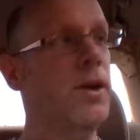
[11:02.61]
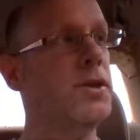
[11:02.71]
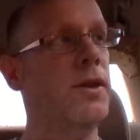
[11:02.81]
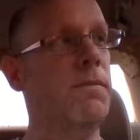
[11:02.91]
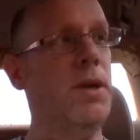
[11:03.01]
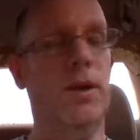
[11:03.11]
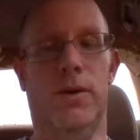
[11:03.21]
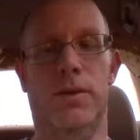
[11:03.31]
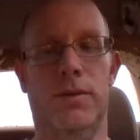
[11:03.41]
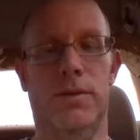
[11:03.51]
is an
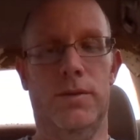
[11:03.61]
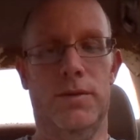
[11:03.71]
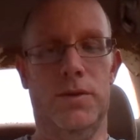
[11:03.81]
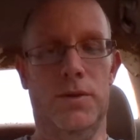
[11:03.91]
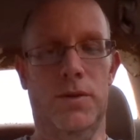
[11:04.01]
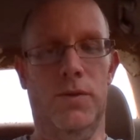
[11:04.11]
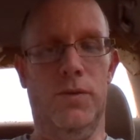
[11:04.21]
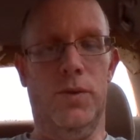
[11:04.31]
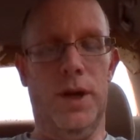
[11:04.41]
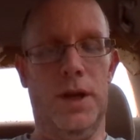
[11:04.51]
appeal to
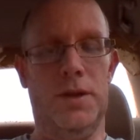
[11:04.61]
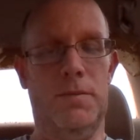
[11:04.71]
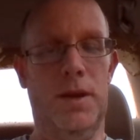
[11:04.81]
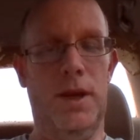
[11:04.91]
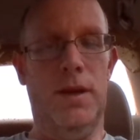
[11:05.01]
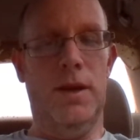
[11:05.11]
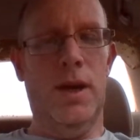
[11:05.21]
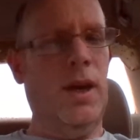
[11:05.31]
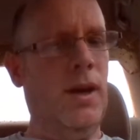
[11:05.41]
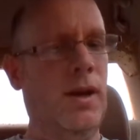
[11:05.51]
wanting to be
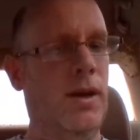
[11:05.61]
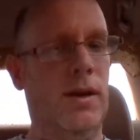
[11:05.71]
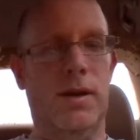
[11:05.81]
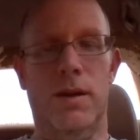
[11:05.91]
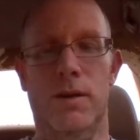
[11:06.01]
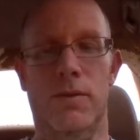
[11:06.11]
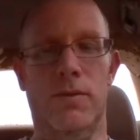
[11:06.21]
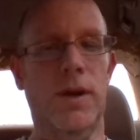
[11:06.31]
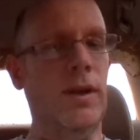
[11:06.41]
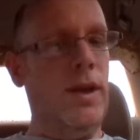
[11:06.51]

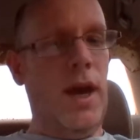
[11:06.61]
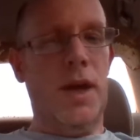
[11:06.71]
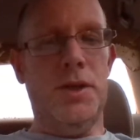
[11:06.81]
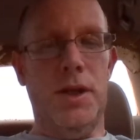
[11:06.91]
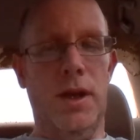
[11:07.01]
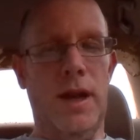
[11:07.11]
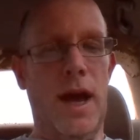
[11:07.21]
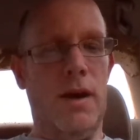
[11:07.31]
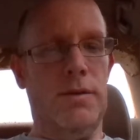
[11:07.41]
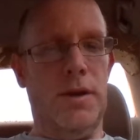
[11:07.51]
really edgy and
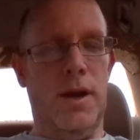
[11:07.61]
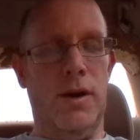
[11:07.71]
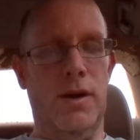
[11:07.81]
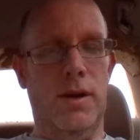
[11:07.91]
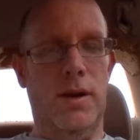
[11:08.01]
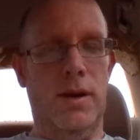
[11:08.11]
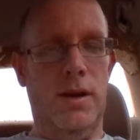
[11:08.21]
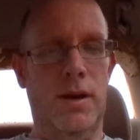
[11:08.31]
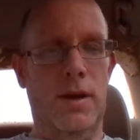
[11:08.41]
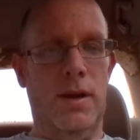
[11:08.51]
out there.
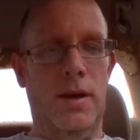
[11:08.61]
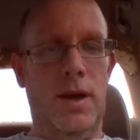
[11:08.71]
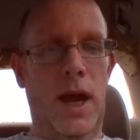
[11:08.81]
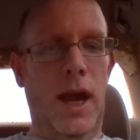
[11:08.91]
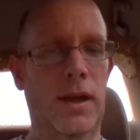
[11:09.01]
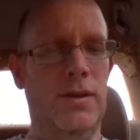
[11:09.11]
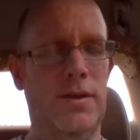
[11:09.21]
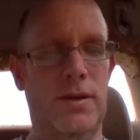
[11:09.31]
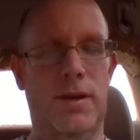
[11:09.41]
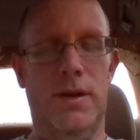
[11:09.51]
And
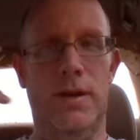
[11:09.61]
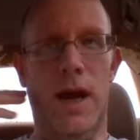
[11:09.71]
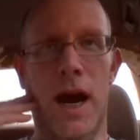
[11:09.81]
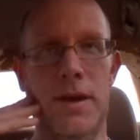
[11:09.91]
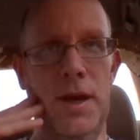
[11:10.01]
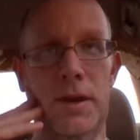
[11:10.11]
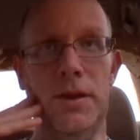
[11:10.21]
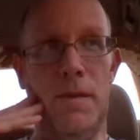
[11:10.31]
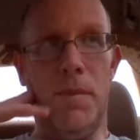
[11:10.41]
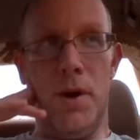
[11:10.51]
I think
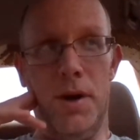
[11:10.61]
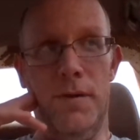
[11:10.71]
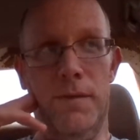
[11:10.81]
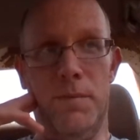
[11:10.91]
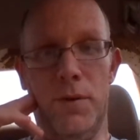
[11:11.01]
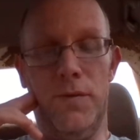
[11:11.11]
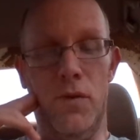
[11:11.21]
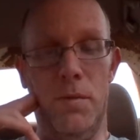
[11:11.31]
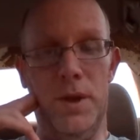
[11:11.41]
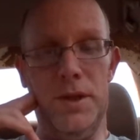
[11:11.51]
that a part of
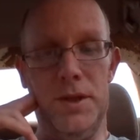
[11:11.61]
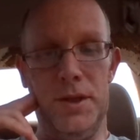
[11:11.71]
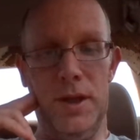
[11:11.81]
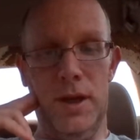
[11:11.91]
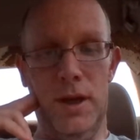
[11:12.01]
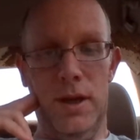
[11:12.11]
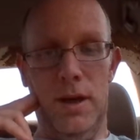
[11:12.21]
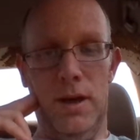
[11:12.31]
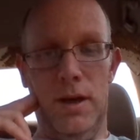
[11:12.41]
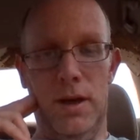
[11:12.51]
performance,
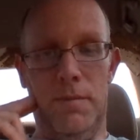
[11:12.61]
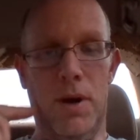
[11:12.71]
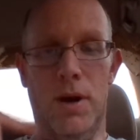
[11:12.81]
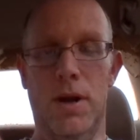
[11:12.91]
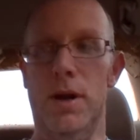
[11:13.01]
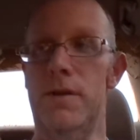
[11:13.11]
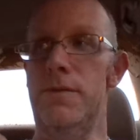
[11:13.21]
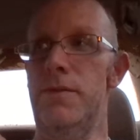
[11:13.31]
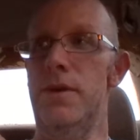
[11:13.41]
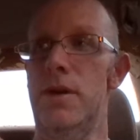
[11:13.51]
part of